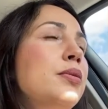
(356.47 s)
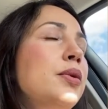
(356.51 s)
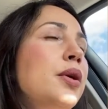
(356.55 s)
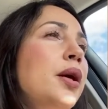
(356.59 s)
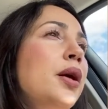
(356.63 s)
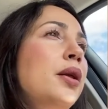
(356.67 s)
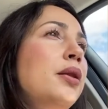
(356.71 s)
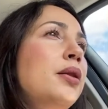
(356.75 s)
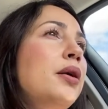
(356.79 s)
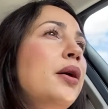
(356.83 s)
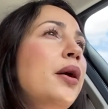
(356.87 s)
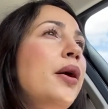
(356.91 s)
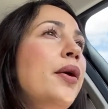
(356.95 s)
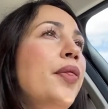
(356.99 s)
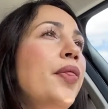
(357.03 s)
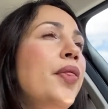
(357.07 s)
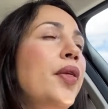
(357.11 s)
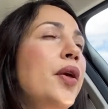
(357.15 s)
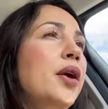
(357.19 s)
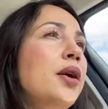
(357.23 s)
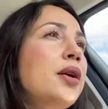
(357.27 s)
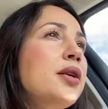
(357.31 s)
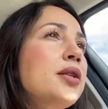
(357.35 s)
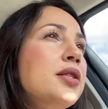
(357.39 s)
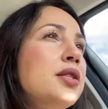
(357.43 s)
and I
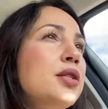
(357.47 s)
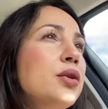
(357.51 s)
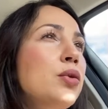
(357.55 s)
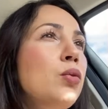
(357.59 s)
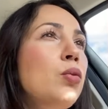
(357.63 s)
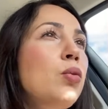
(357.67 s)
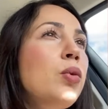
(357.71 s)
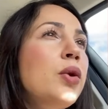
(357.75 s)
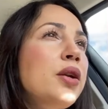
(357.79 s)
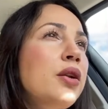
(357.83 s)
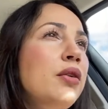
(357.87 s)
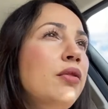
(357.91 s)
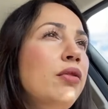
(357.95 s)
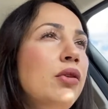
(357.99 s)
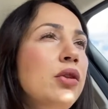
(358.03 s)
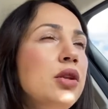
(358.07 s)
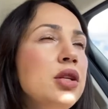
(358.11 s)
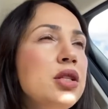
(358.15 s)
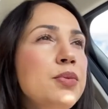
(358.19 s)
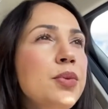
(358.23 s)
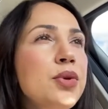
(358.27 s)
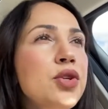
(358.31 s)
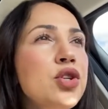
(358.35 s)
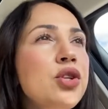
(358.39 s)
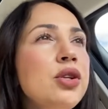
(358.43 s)
think it's a wonderful,
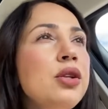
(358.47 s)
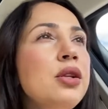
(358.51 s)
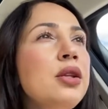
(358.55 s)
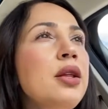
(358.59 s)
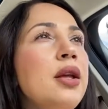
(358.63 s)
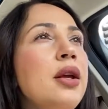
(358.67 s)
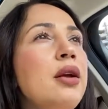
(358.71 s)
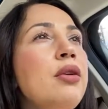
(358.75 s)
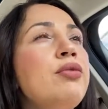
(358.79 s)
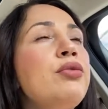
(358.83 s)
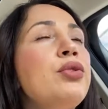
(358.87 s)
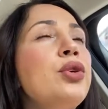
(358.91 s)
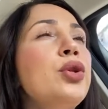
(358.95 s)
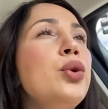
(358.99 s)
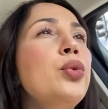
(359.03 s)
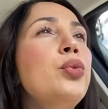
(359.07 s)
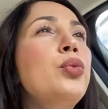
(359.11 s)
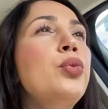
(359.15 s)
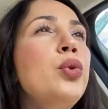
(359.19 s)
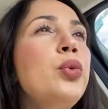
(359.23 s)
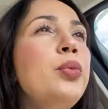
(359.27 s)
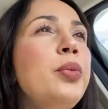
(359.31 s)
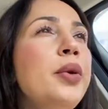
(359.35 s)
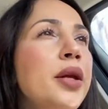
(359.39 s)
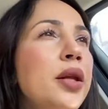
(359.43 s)
especially like for the
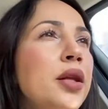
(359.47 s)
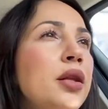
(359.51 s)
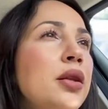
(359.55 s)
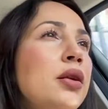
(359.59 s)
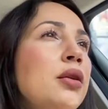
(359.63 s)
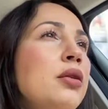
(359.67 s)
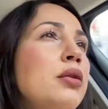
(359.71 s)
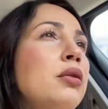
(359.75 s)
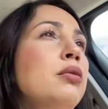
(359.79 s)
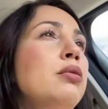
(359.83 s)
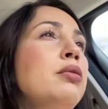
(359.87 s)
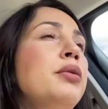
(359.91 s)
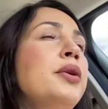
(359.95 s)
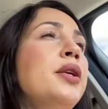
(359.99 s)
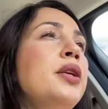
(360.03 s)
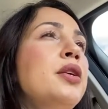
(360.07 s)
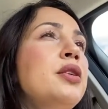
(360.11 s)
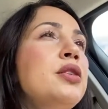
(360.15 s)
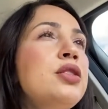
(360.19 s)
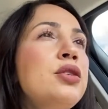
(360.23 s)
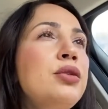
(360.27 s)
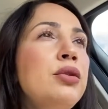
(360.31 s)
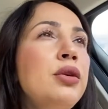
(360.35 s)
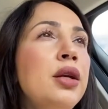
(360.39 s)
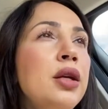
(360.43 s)
women. We
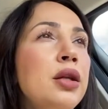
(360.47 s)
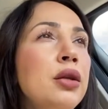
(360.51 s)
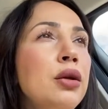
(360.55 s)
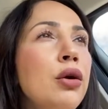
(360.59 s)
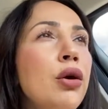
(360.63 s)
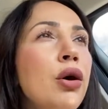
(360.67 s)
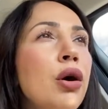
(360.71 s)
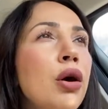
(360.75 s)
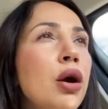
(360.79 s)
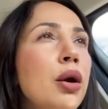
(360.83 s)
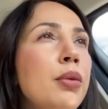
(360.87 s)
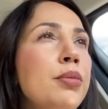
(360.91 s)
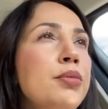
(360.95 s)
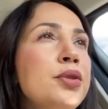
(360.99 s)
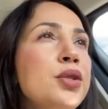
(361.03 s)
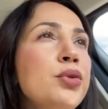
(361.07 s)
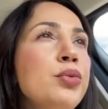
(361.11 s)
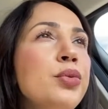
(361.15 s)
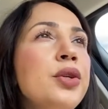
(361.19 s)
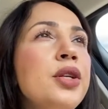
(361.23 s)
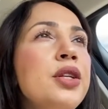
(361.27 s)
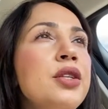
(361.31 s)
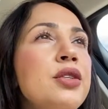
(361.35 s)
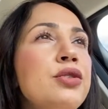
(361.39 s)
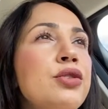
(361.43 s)
need to eat carbs.
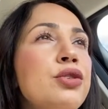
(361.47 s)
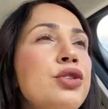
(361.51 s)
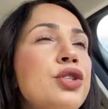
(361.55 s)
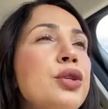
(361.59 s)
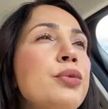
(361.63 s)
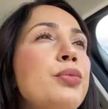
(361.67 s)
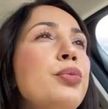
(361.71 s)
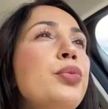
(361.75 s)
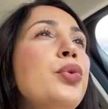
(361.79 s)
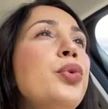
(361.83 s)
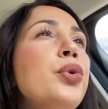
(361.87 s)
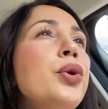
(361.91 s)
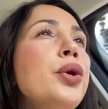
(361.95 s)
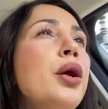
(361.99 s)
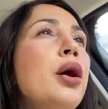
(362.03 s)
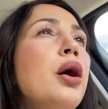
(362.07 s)
We need to support